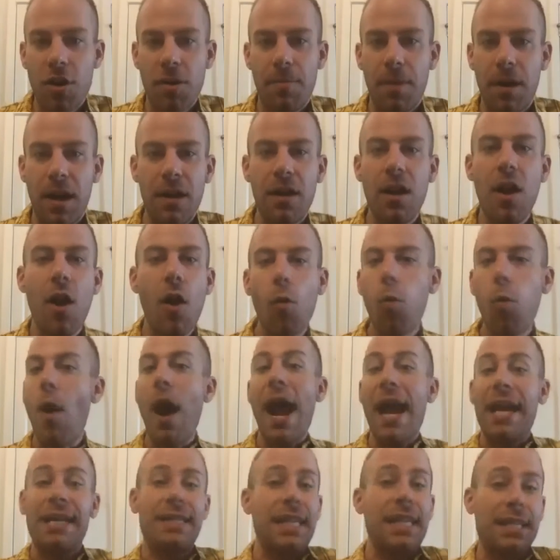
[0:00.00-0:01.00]
but
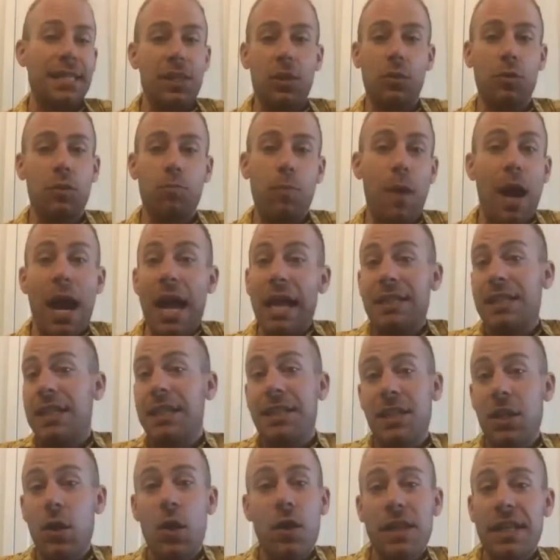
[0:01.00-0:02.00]
why is he still
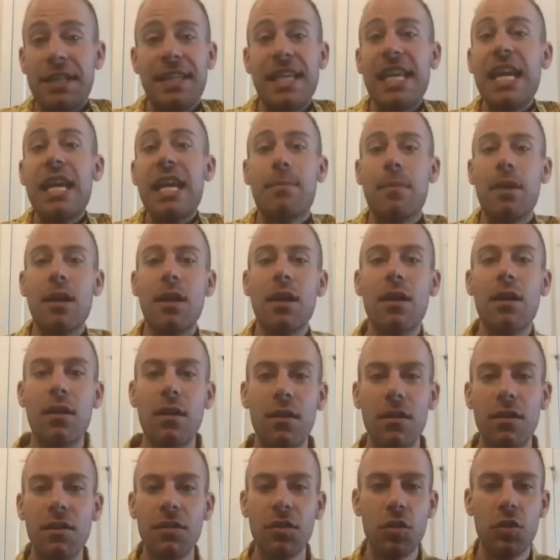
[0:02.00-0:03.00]
on the team?
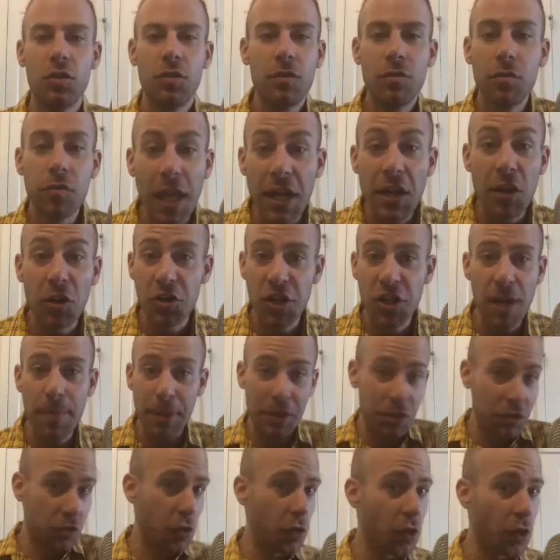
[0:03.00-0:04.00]
Leadership,
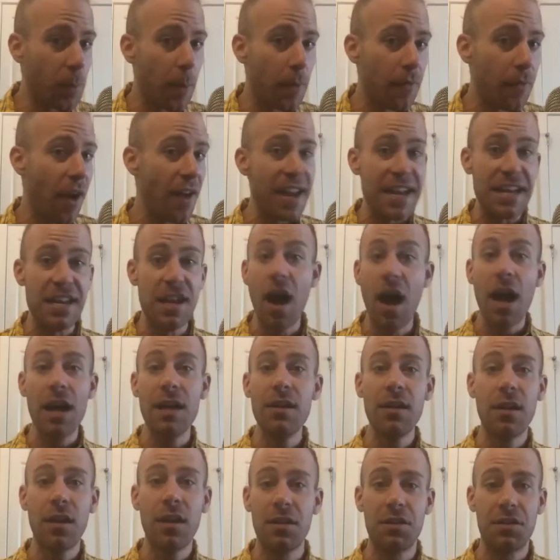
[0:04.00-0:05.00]
he's clearly provided none,
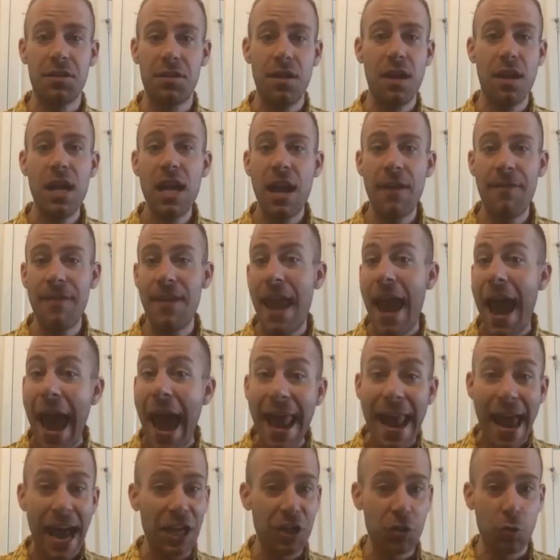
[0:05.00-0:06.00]
because if he
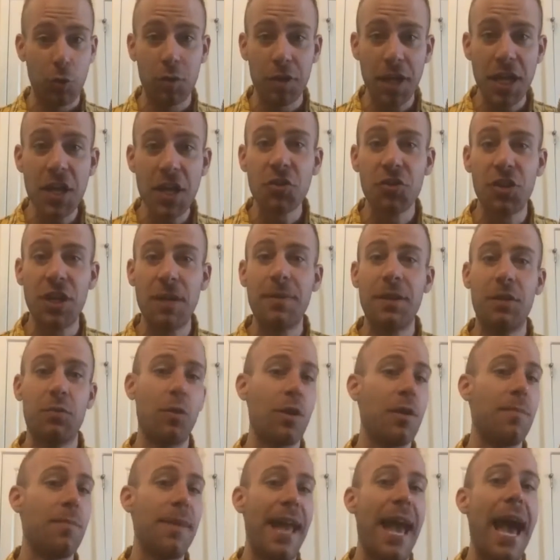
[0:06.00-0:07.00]
had actual leadership, this
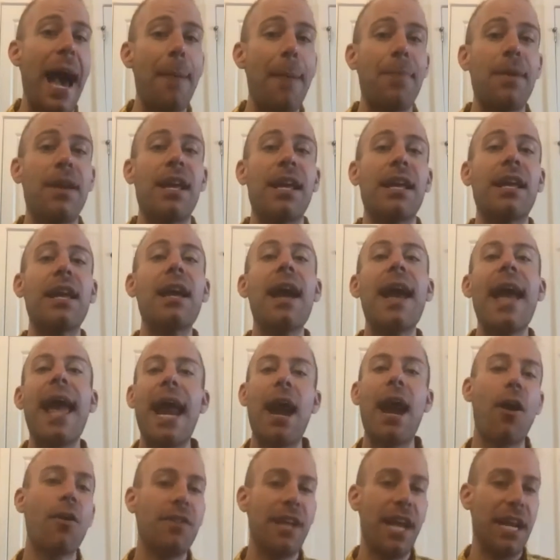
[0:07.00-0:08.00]
wouldn't be happening.
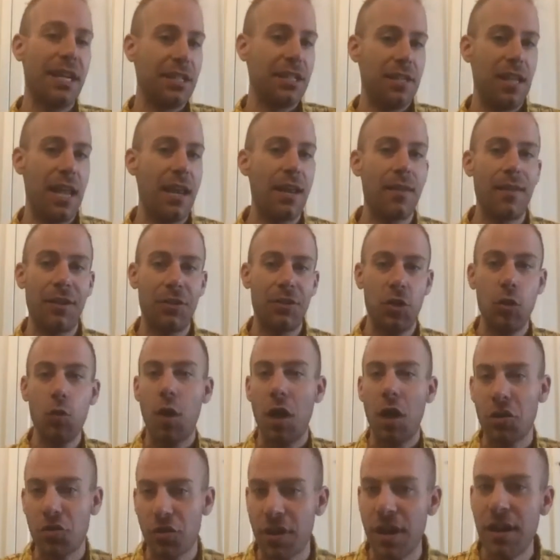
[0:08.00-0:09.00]
Aaron Hicks is hitting like
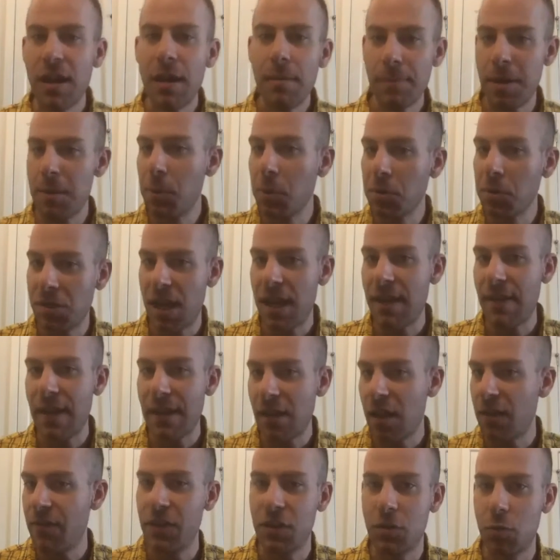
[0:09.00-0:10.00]
200. People say they
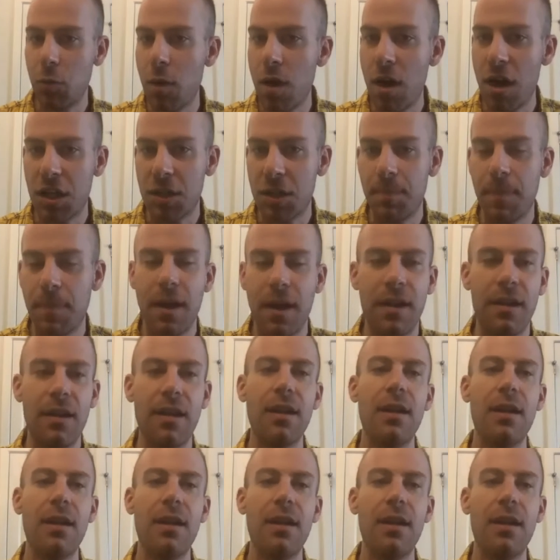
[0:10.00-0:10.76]
love his walks, but